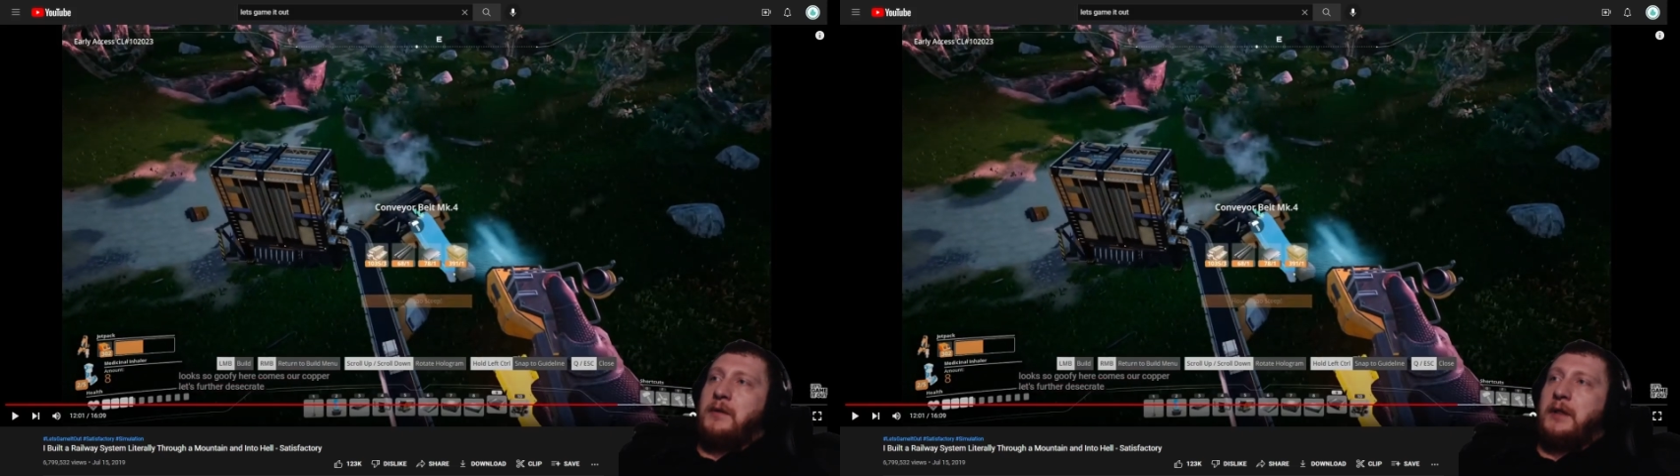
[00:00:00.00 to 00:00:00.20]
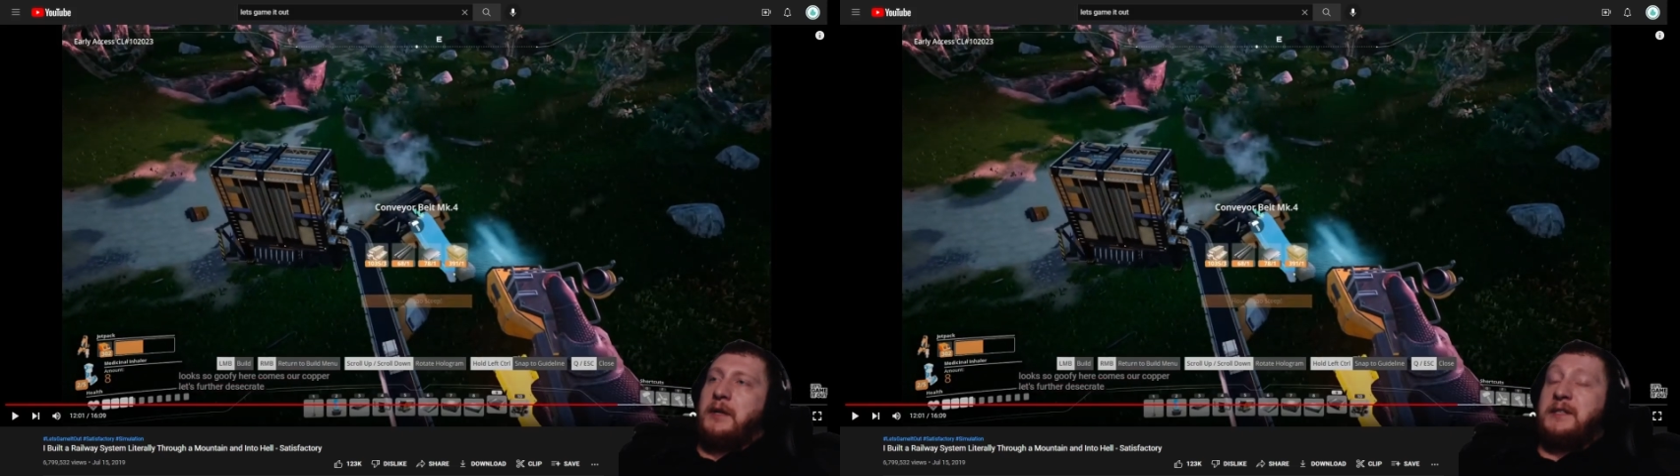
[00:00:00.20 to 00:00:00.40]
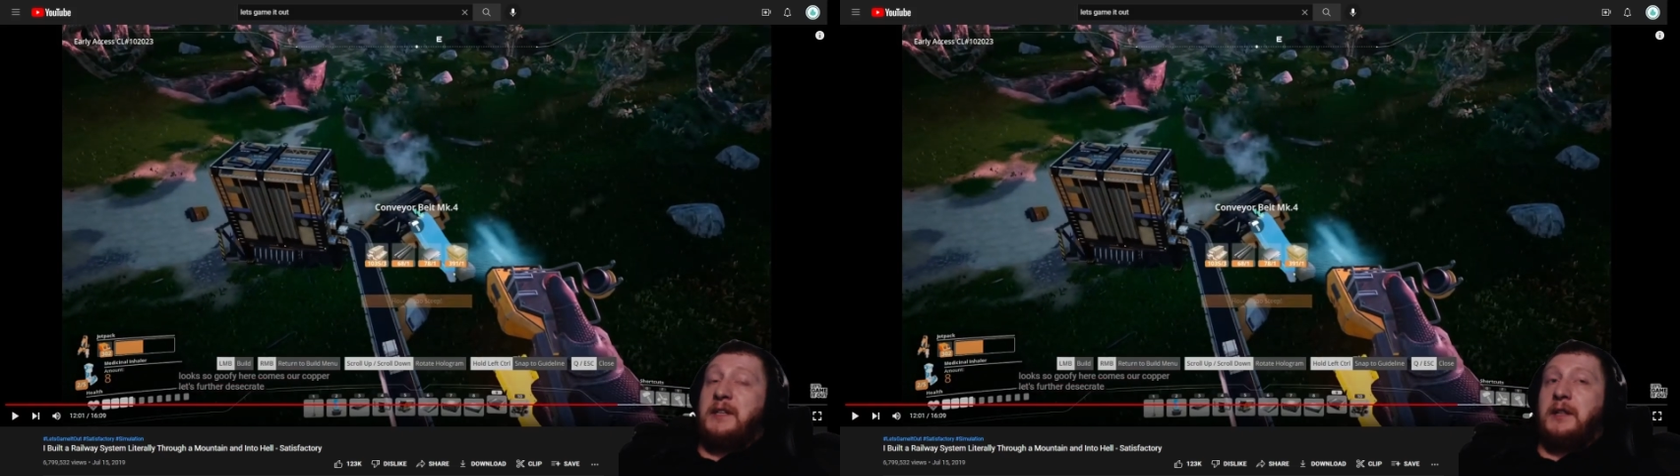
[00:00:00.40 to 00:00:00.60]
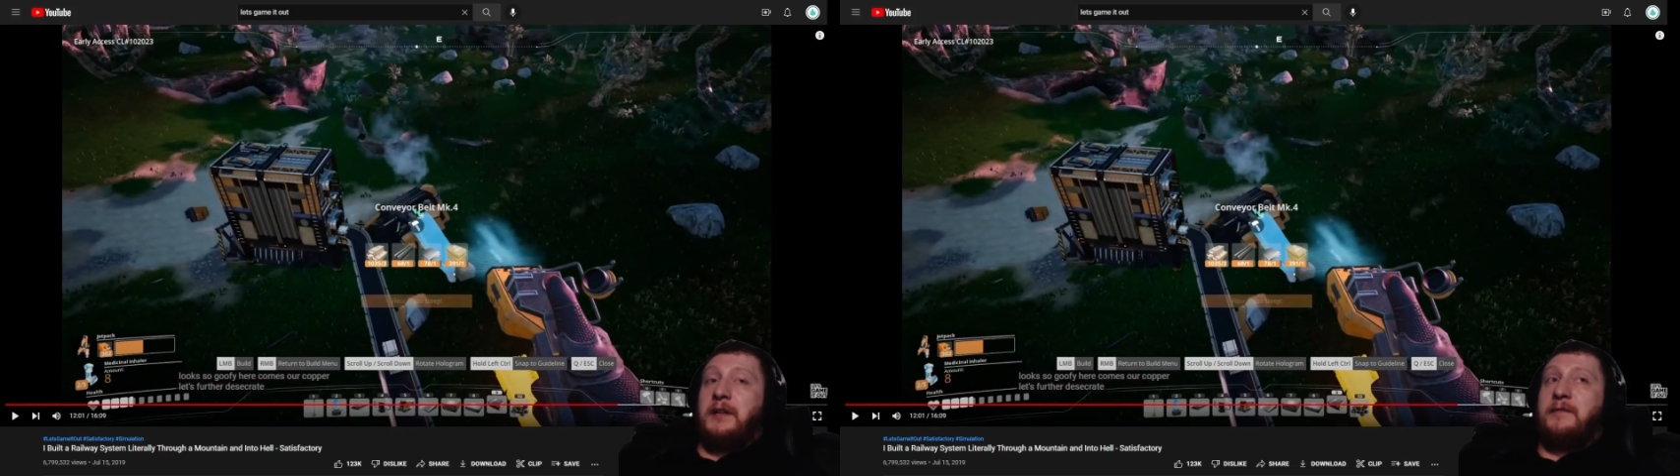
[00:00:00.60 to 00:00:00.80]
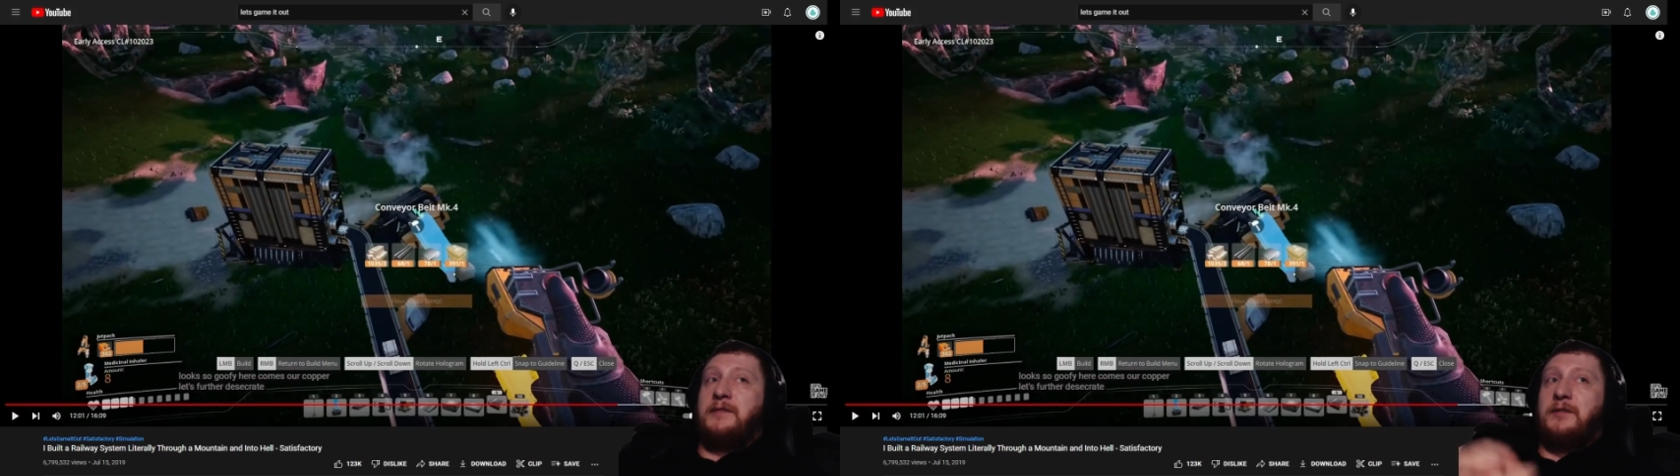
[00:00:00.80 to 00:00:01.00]
at least the
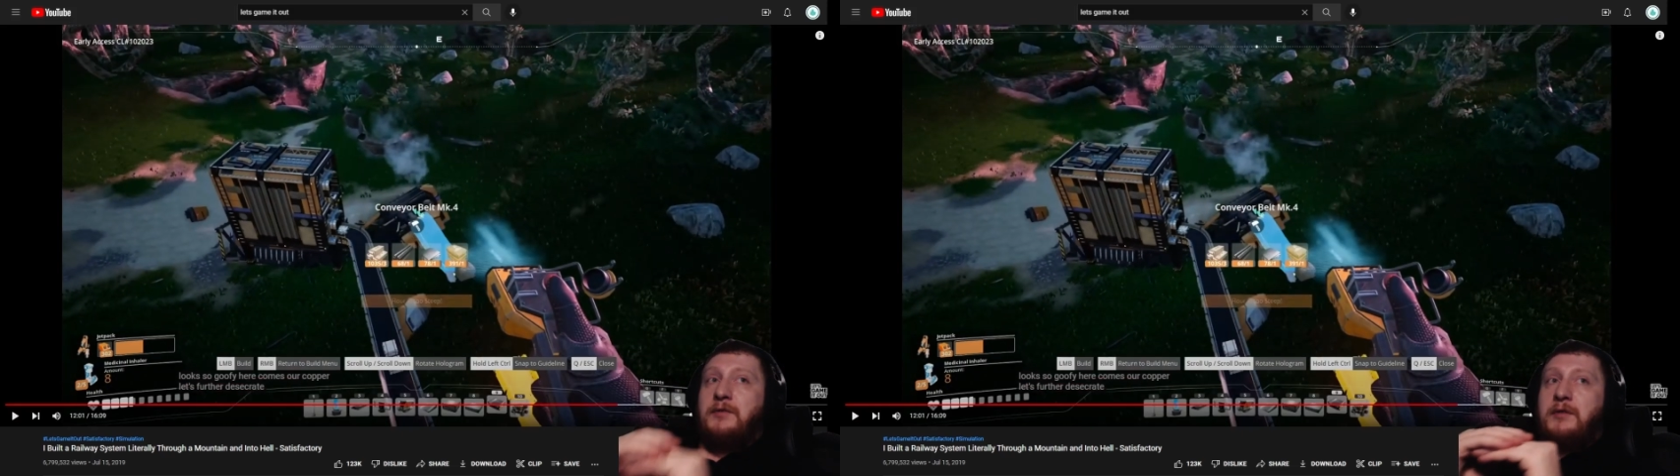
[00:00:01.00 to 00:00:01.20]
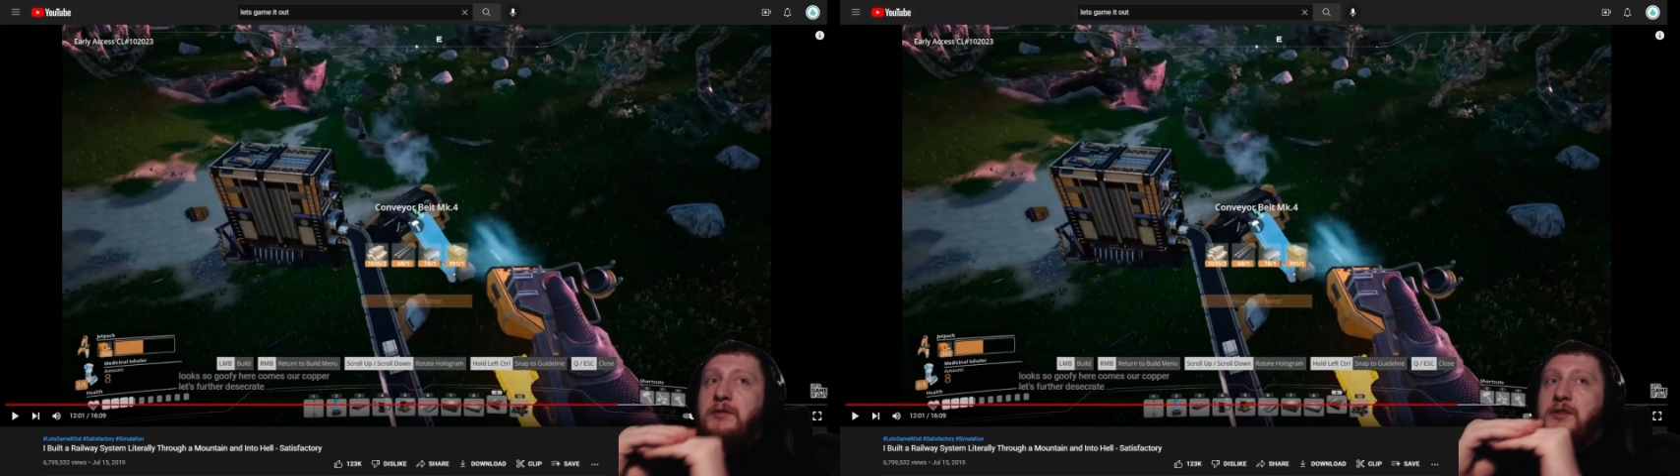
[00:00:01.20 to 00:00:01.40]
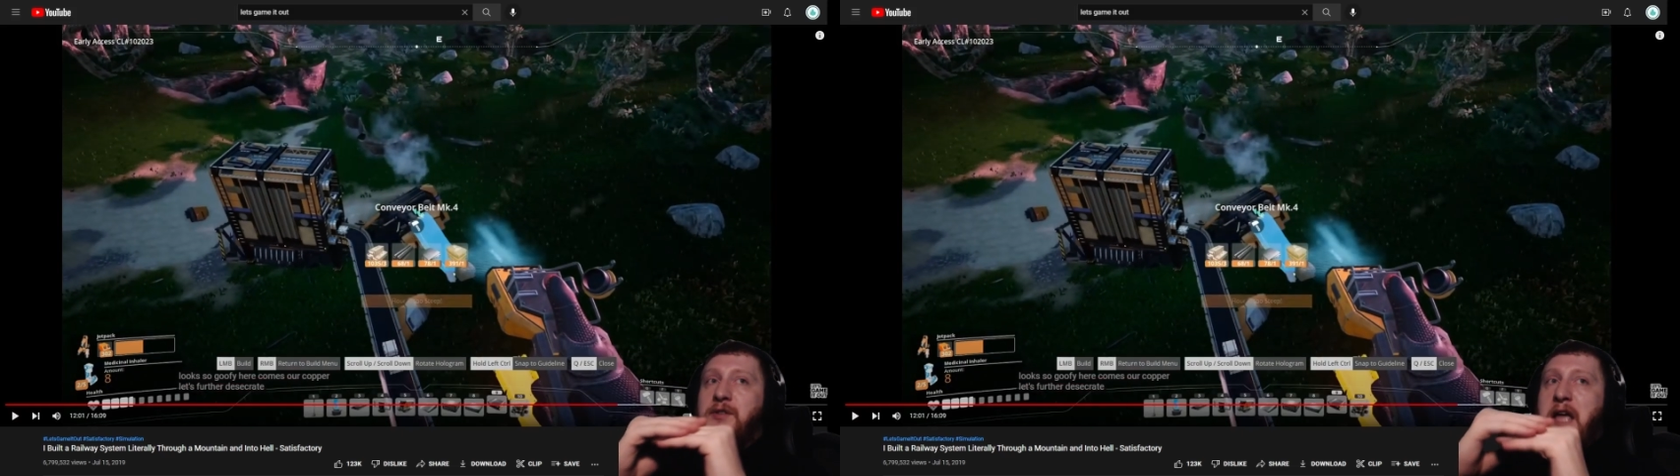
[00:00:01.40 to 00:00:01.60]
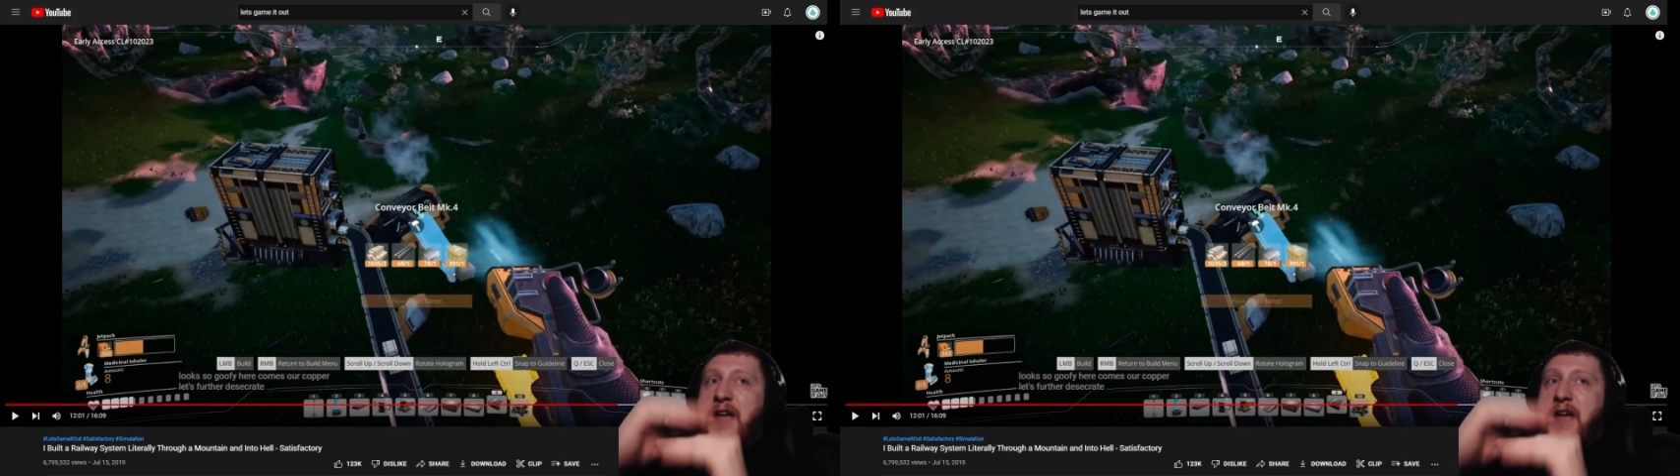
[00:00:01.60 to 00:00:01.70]
lifts, you can just